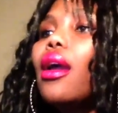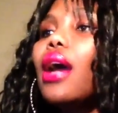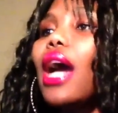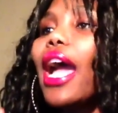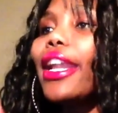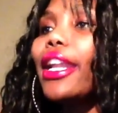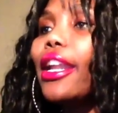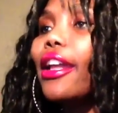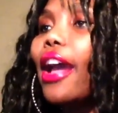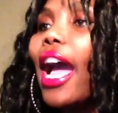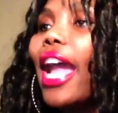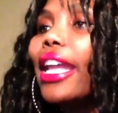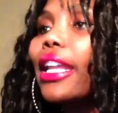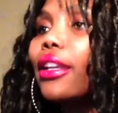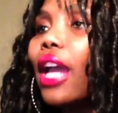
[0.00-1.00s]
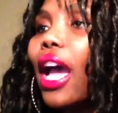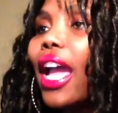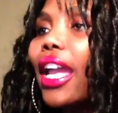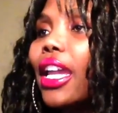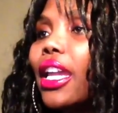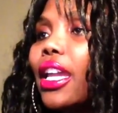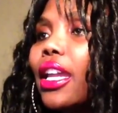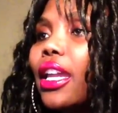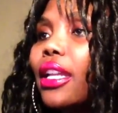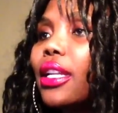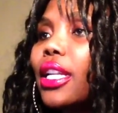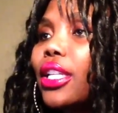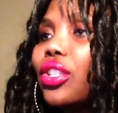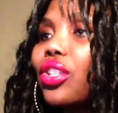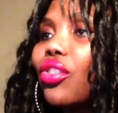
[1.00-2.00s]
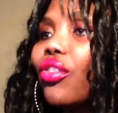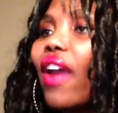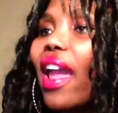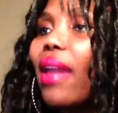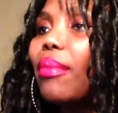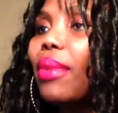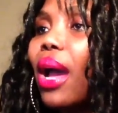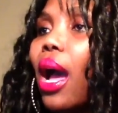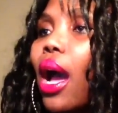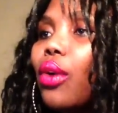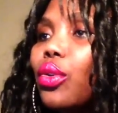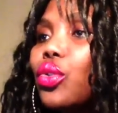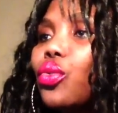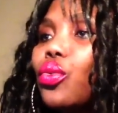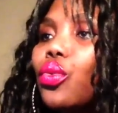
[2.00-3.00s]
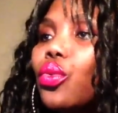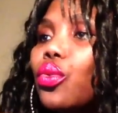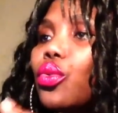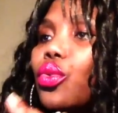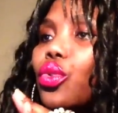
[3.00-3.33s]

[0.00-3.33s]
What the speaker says: I describe how to